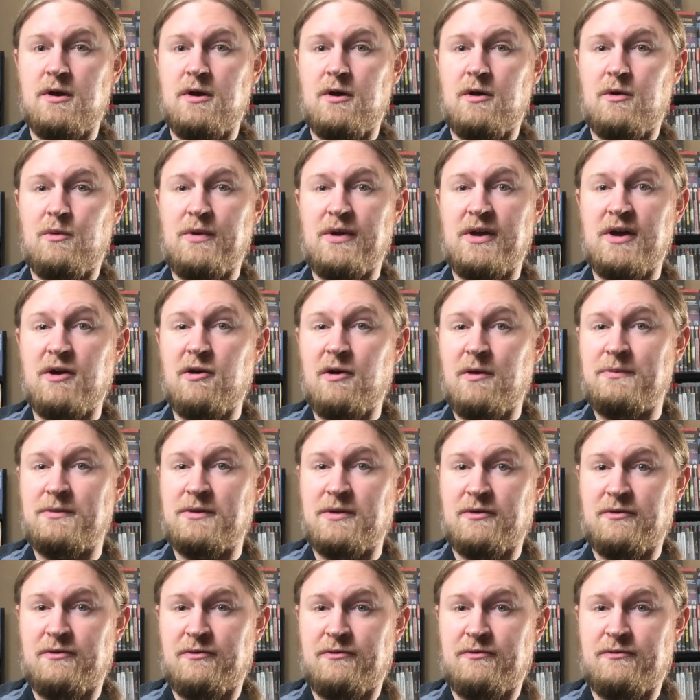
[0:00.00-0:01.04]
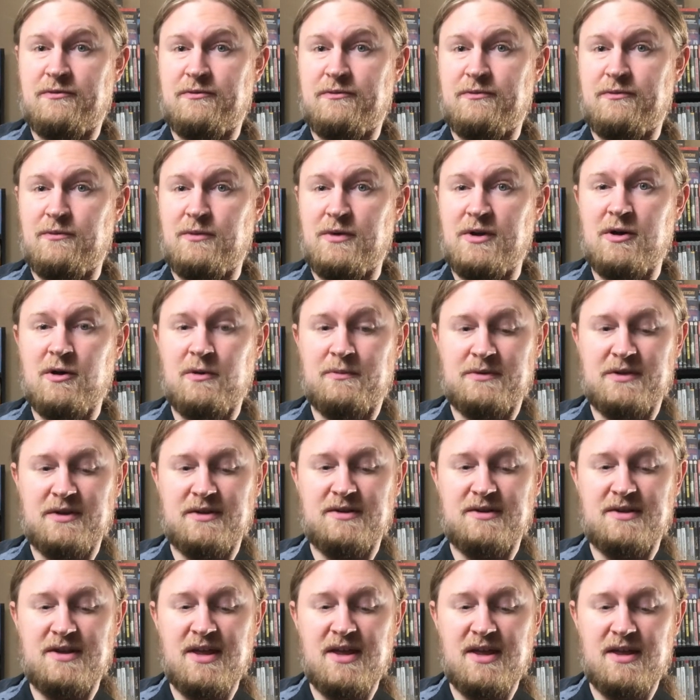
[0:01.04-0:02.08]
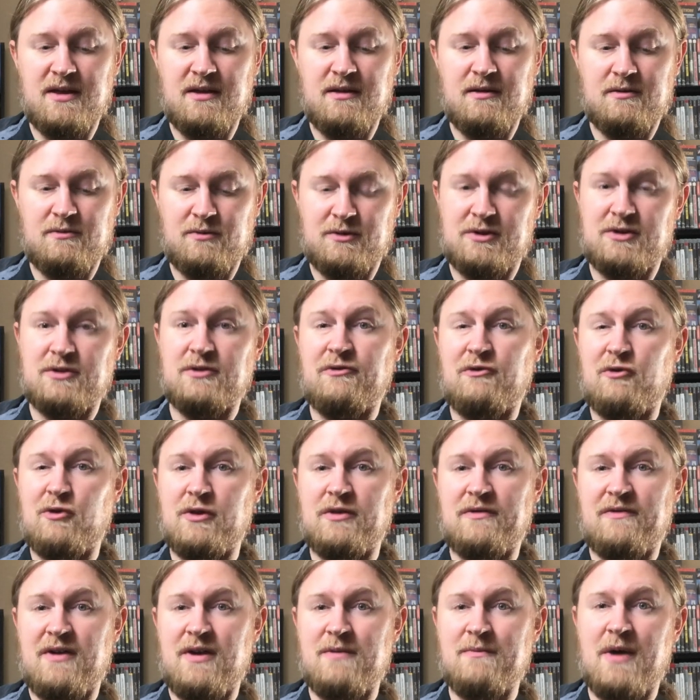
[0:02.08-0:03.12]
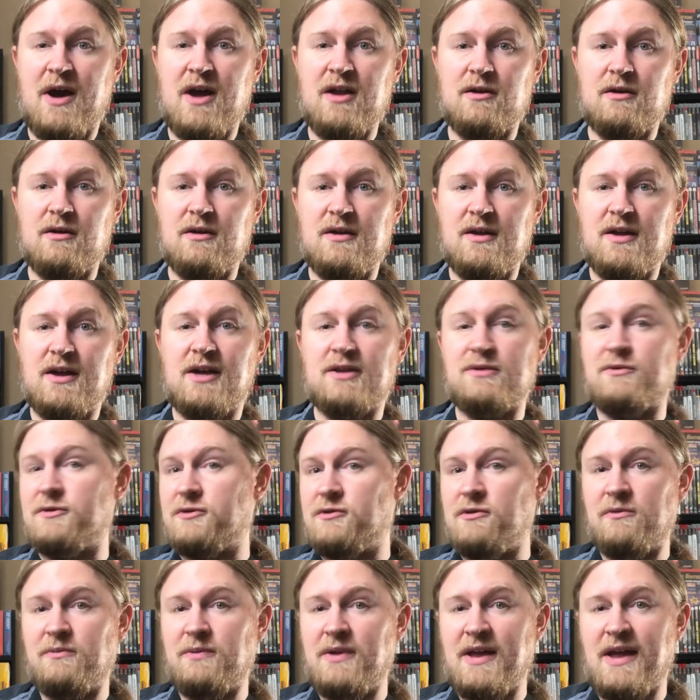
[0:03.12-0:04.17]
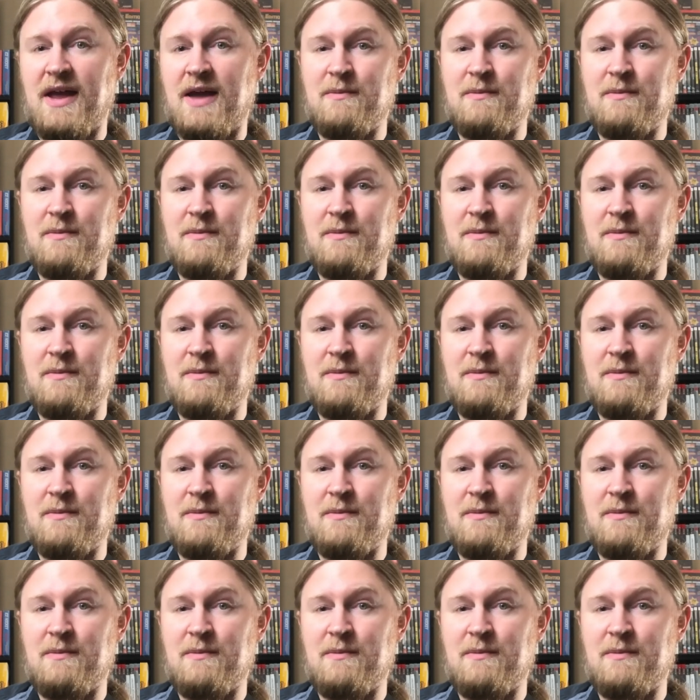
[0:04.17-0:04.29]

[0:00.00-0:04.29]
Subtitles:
we can go up to D, which is the 4th of our A minor, because we're still playing A